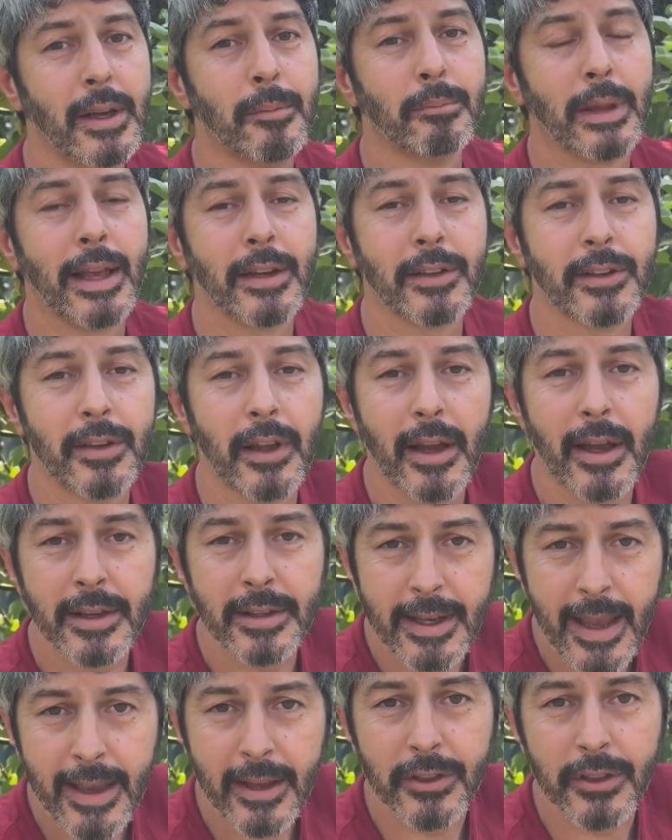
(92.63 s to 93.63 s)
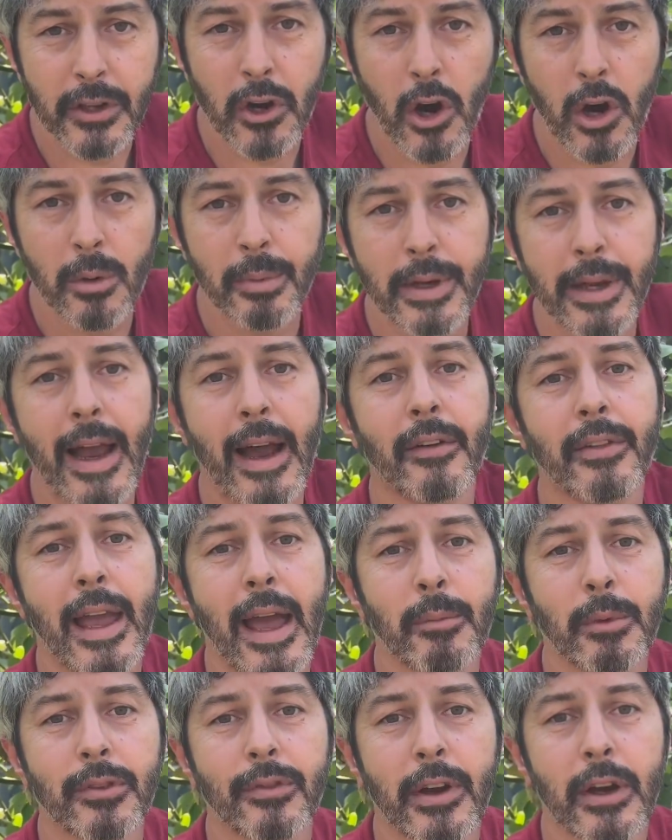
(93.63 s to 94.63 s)
Plants take the carbon out of the
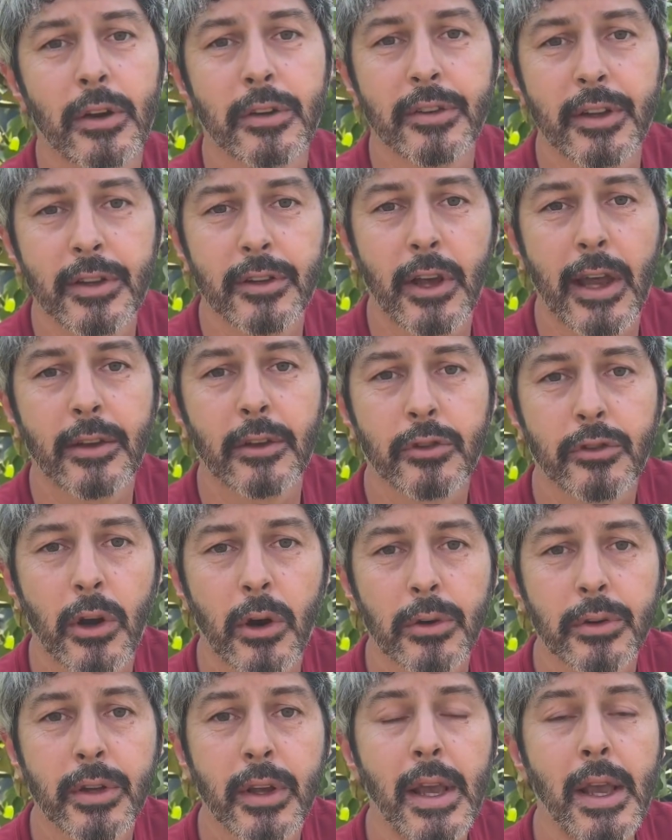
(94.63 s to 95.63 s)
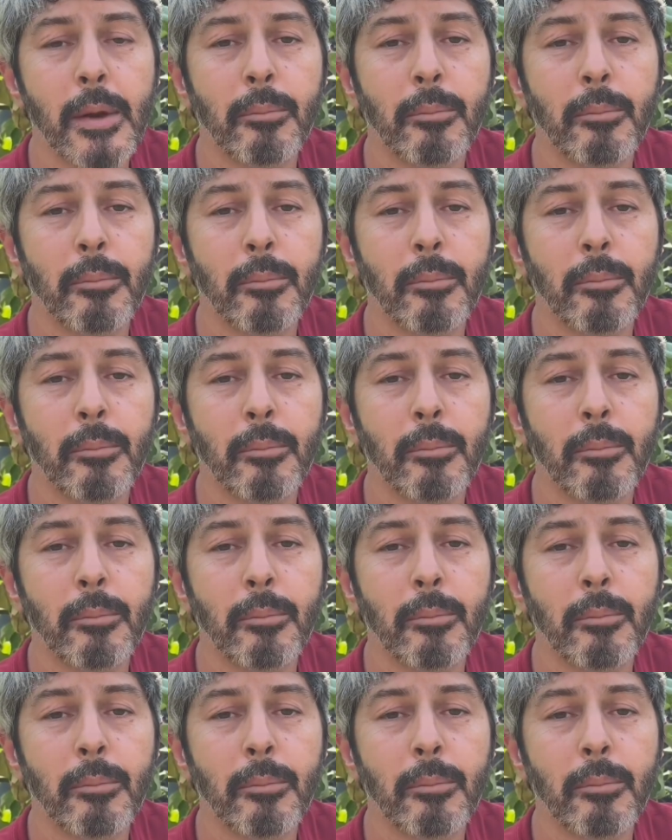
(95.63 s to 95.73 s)
atmosphere as the cycle starts,